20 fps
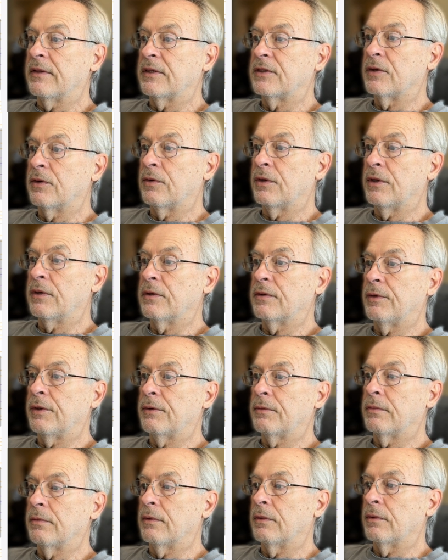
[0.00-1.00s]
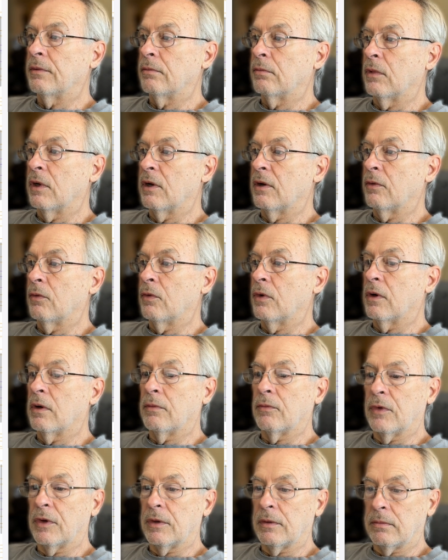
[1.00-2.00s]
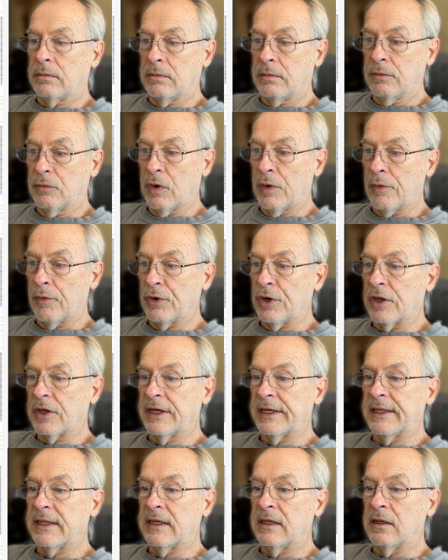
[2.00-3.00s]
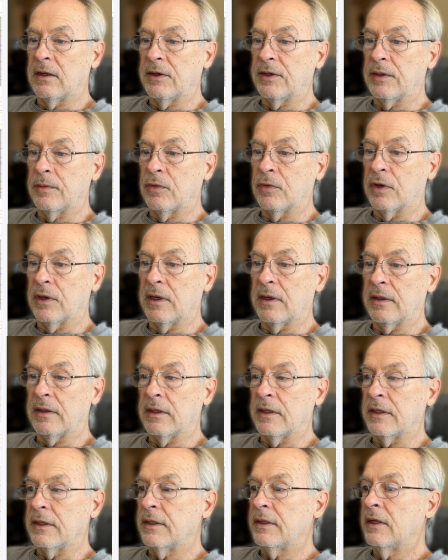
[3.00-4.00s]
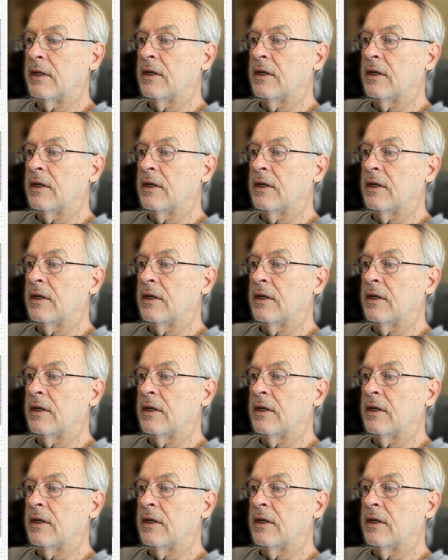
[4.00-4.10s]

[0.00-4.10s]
So here we're well, we're not going to get a line number out of that.